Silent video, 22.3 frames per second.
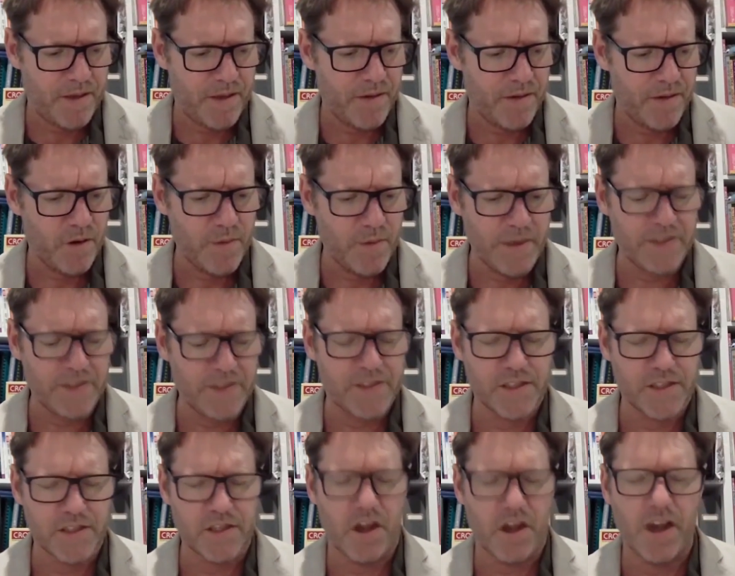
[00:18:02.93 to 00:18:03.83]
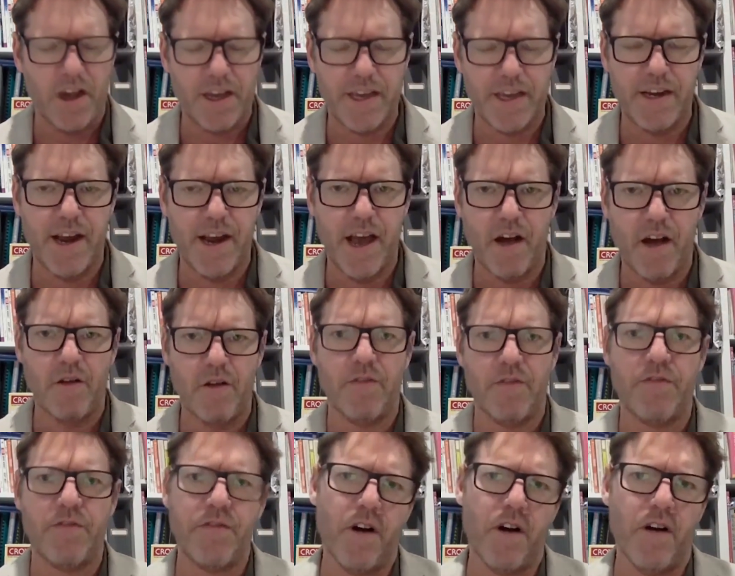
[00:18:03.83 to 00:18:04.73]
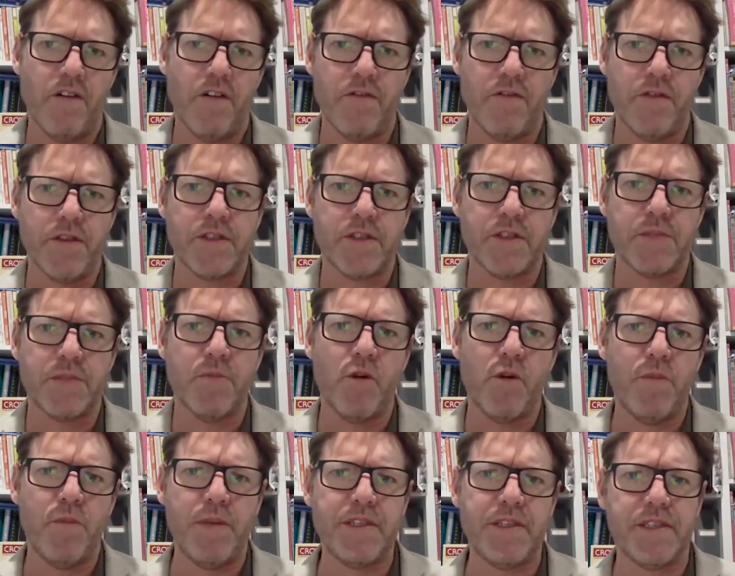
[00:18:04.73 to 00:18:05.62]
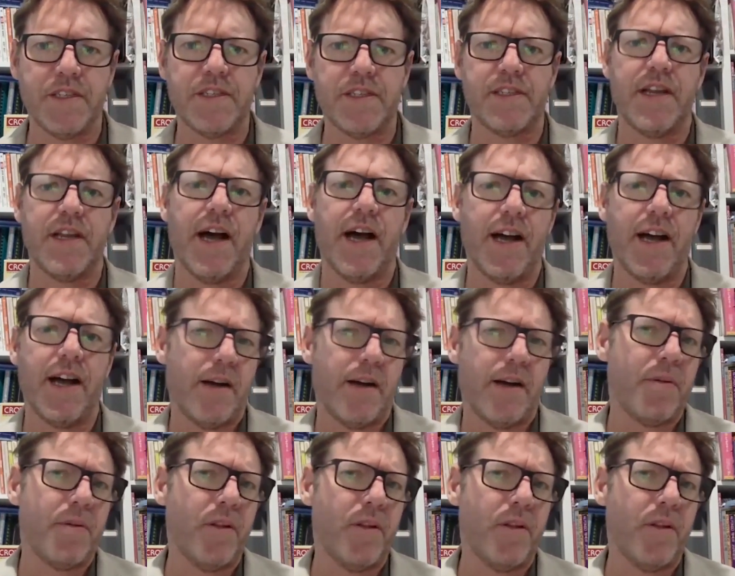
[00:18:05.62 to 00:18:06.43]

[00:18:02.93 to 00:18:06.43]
almost the psyche now of the small business startup.